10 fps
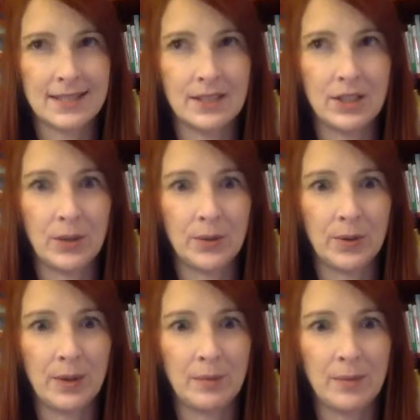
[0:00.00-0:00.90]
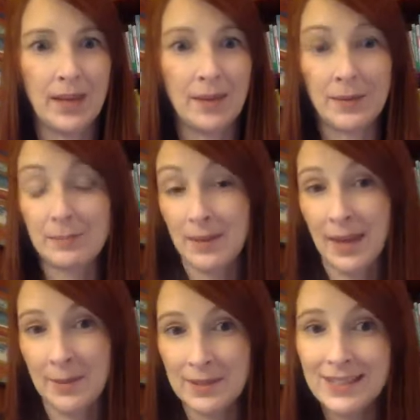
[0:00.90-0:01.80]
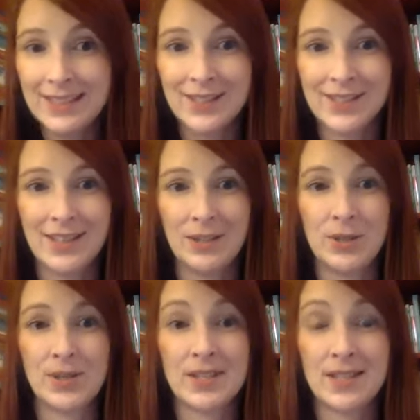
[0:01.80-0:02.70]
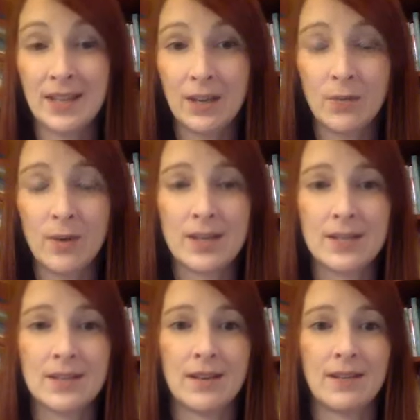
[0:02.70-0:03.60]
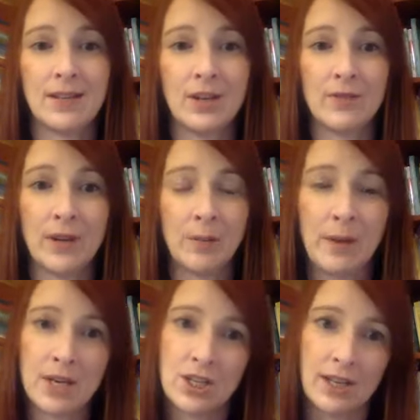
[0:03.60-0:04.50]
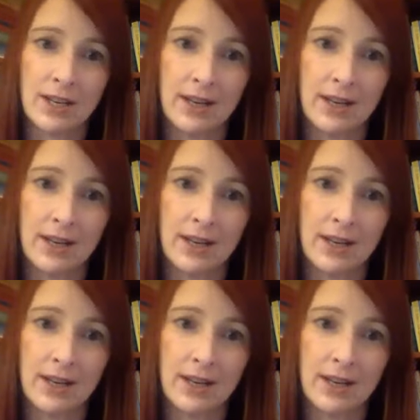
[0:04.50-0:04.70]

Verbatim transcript: you know it became became clear that new york city was you know very much an,